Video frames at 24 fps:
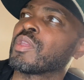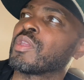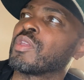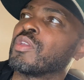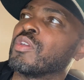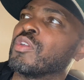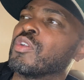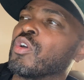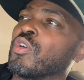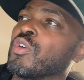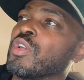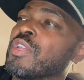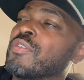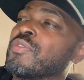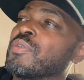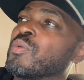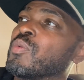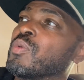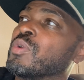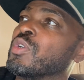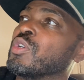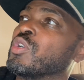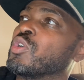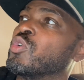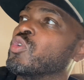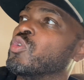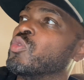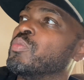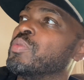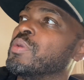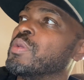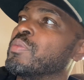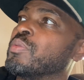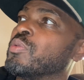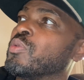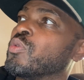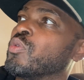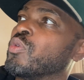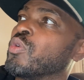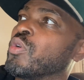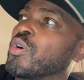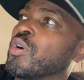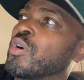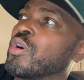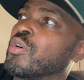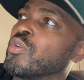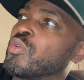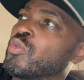You know, even when the cool people
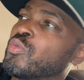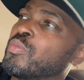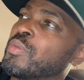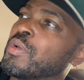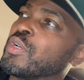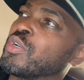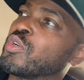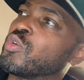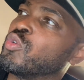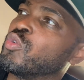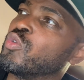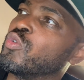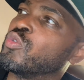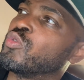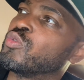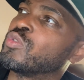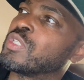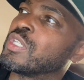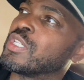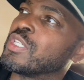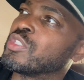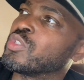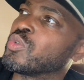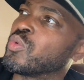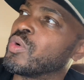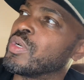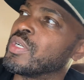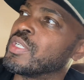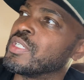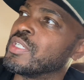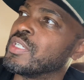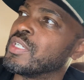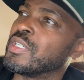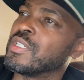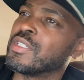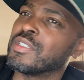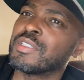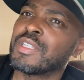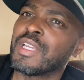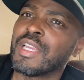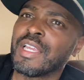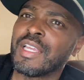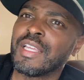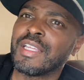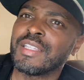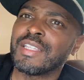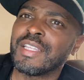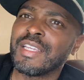who've been cool 10, 20 years,
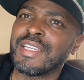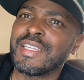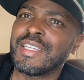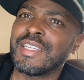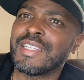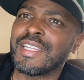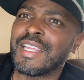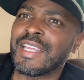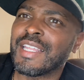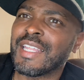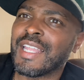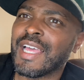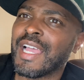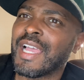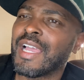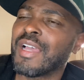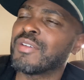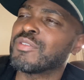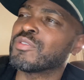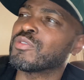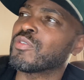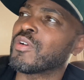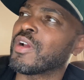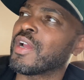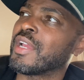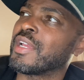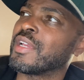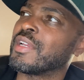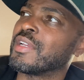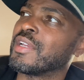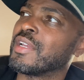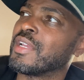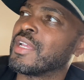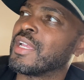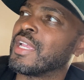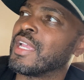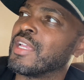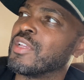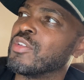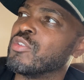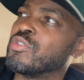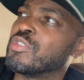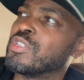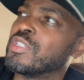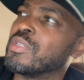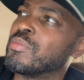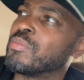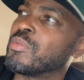they're getting their lives right, and you
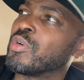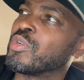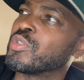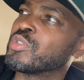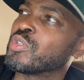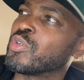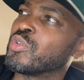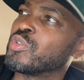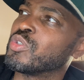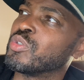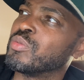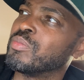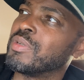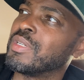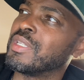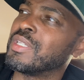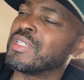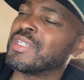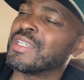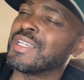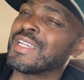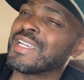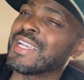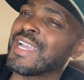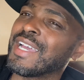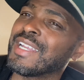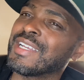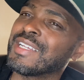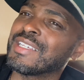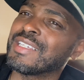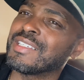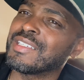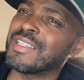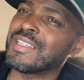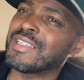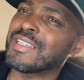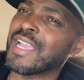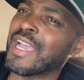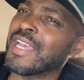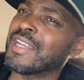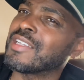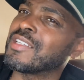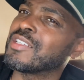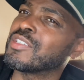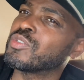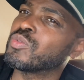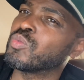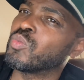see them on social media, it kind
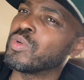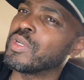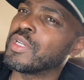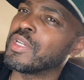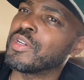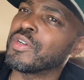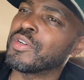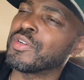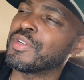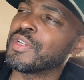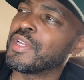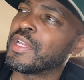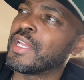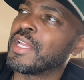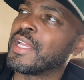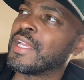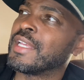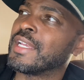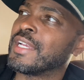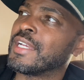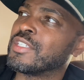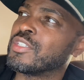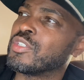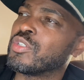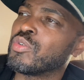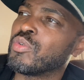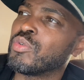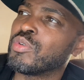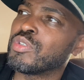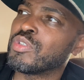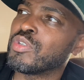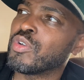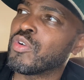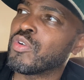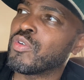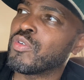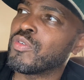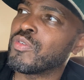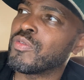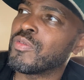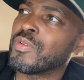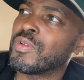of looks weird that you in your